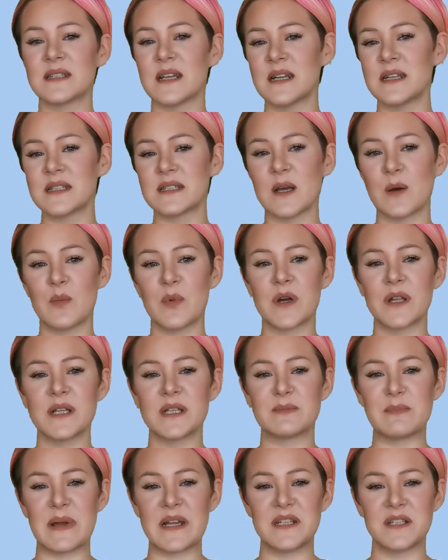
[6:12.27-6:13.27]
Saying someone
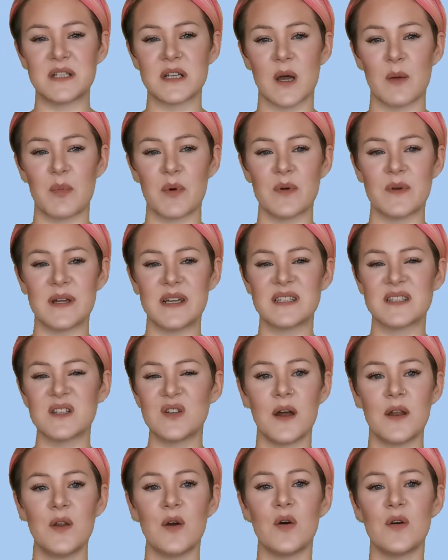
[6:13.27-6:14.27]
is bent double is
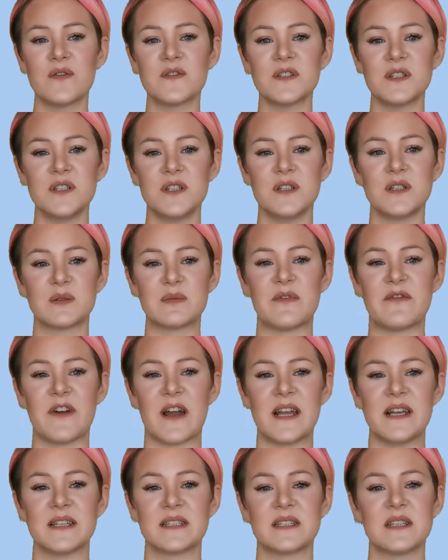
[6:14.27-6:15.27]
an often used
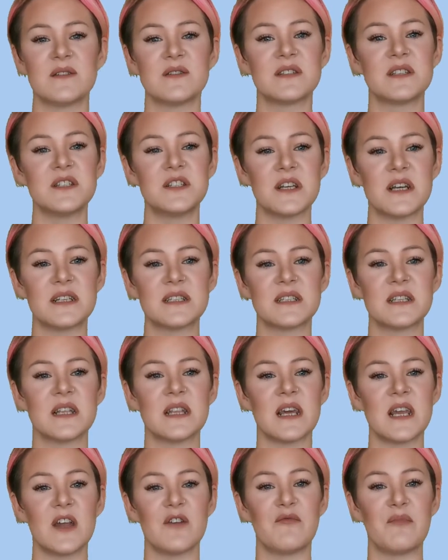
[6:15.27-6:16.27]
phrase that suggests
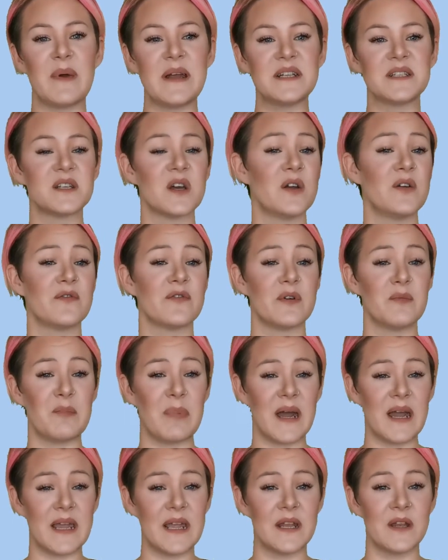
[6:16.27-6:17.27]
that they have bent over in
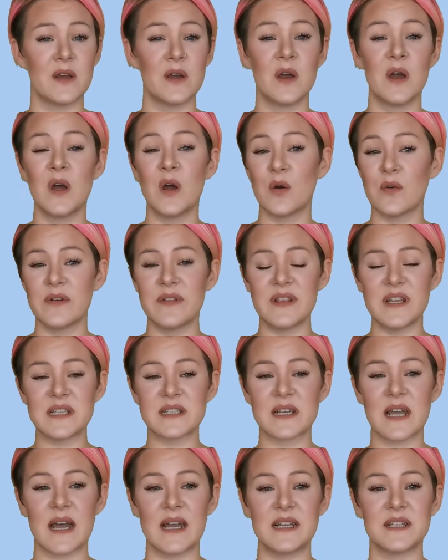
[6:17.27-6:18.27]
pain, or in
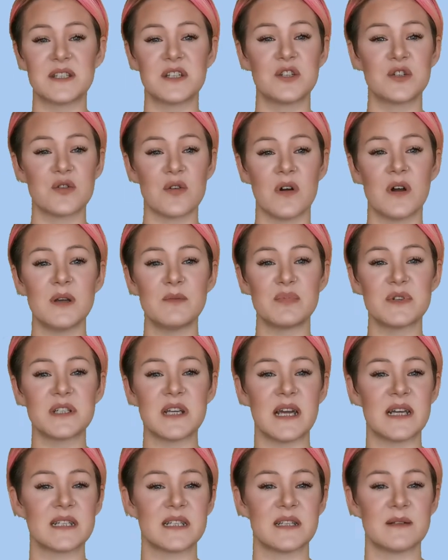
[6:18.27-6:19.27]
this case, to try and
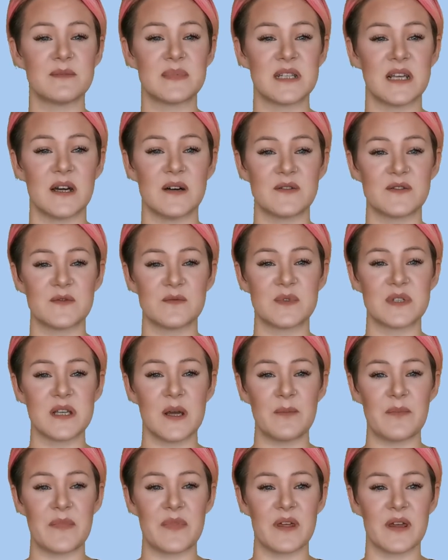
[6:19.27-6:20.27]
protect themselves from
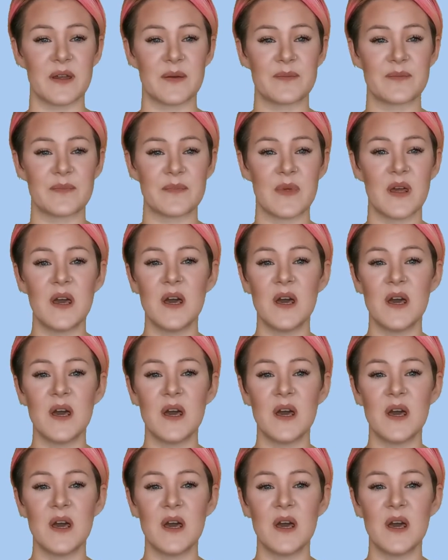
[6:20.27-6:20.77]
something.